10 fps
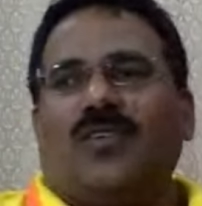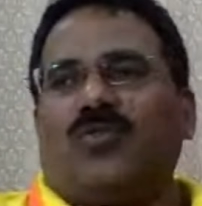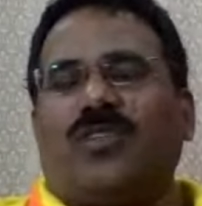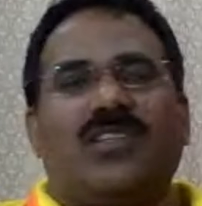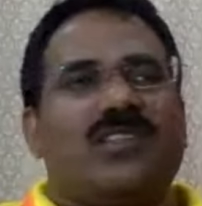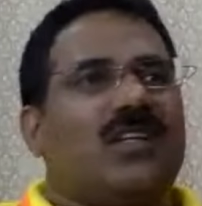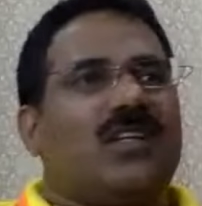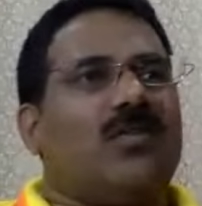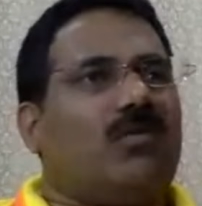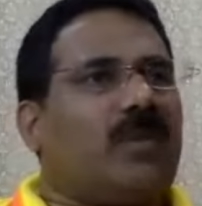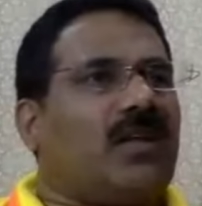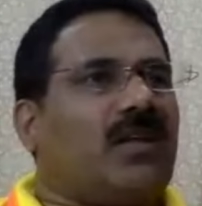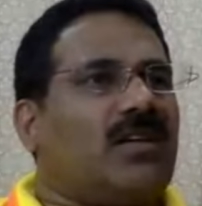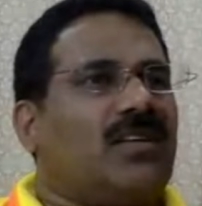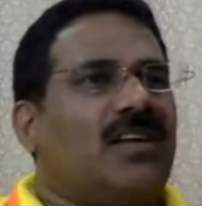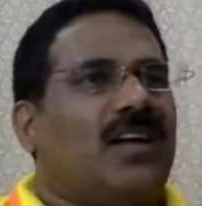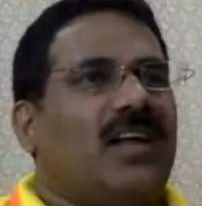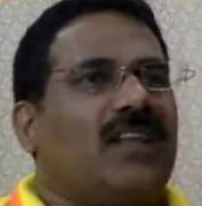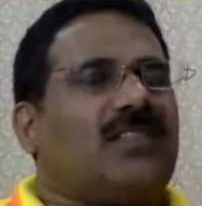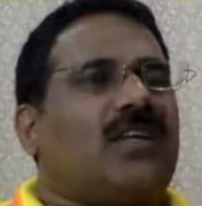So they said, no, brother. I said,